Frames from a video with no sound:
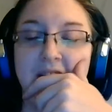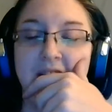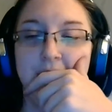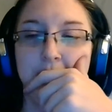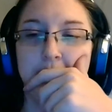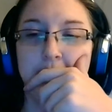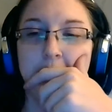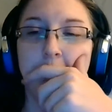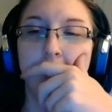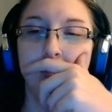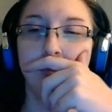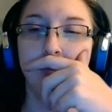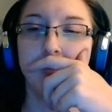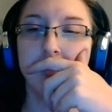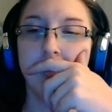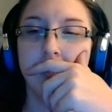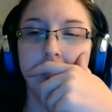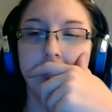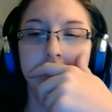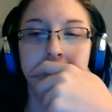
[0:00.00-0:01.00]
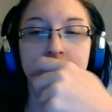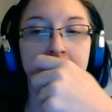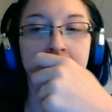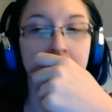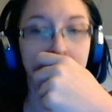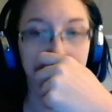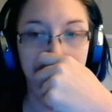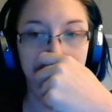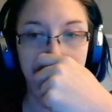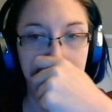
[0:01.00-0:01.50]
what Google says.
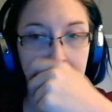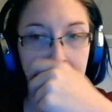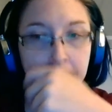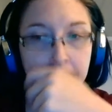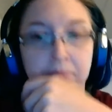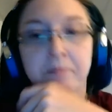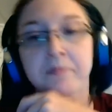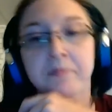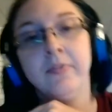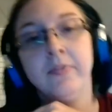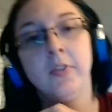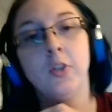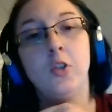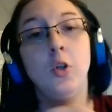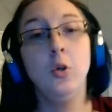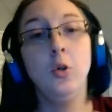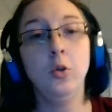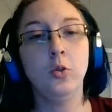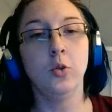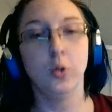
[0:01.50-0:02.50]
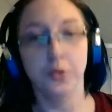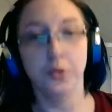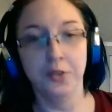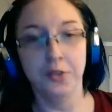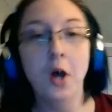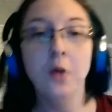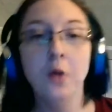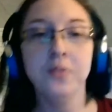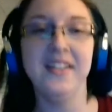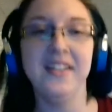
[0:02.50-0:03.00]
Google
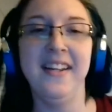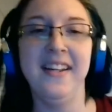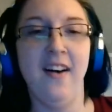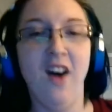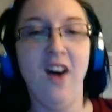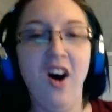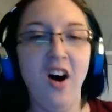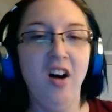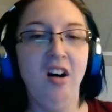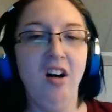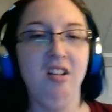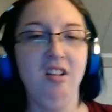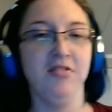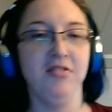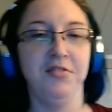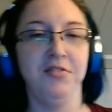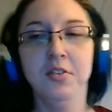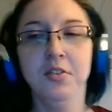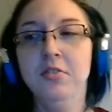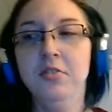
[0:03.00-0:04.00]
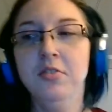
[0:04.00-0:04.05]
knows it all, dude.